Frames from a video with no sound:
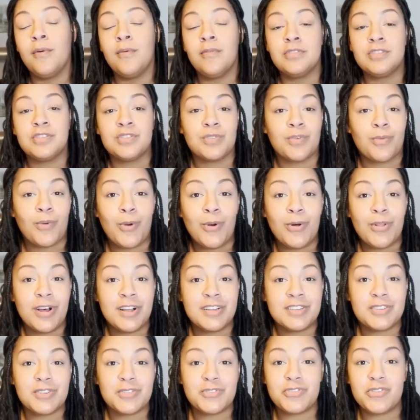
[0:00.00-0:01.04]
scroll
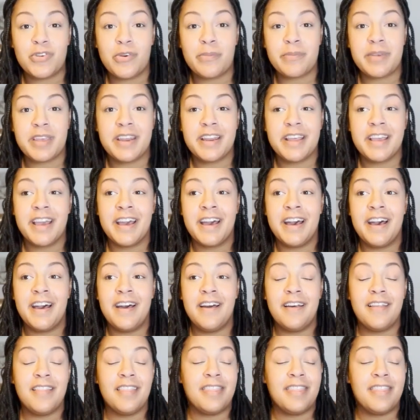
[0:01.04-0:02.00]
on social media,